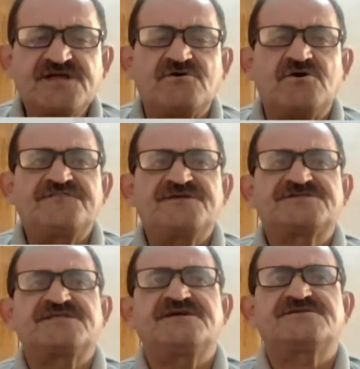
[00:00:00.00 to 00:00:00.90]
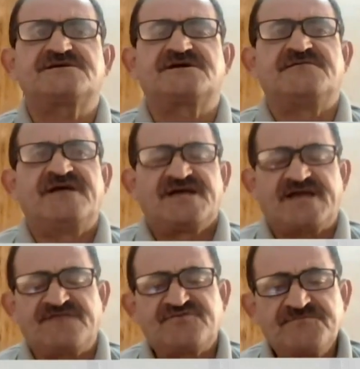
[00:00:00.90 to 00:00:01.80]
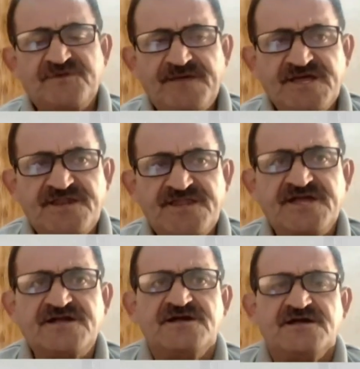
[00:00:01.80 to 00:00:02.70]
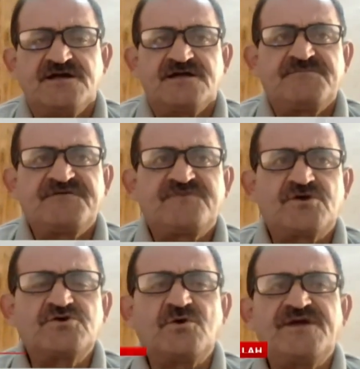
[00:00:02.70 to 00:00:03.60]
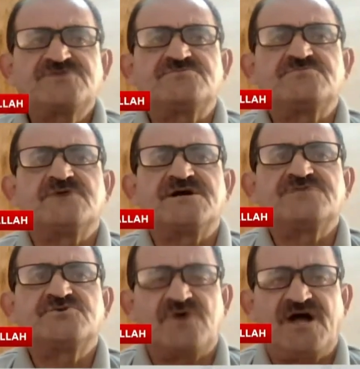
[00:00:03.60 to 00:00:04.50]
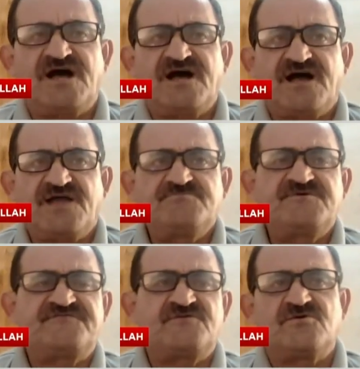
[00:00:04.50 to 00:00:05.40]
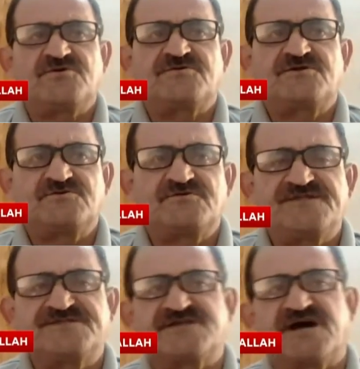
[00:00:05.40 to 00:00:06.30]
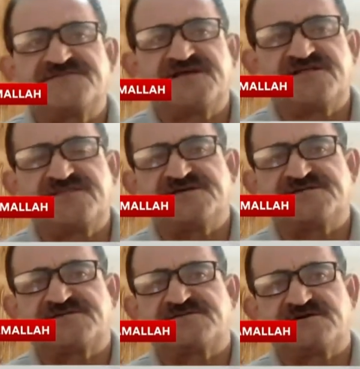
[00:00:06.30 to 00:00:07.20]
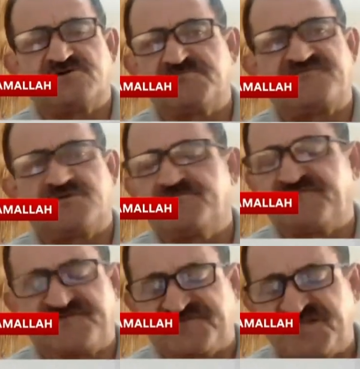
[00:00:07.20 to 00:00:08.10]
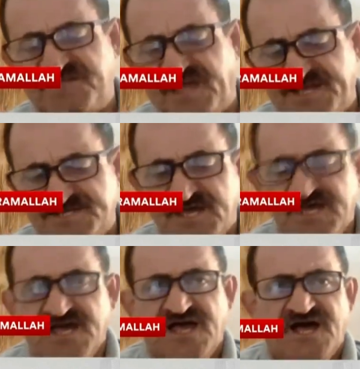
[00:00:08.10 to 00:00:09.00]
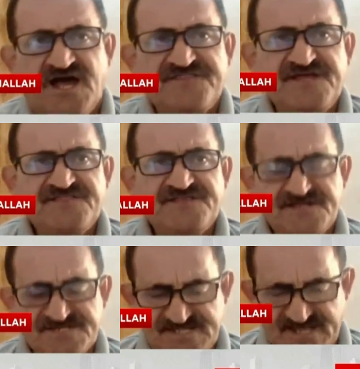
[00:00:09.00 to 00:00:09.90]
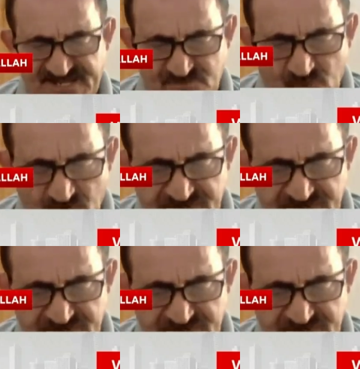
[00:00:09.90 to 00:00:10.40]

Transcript: all these things, from the beginning, before going to Doha, and before that starting this, or before 15 days, I think there is like work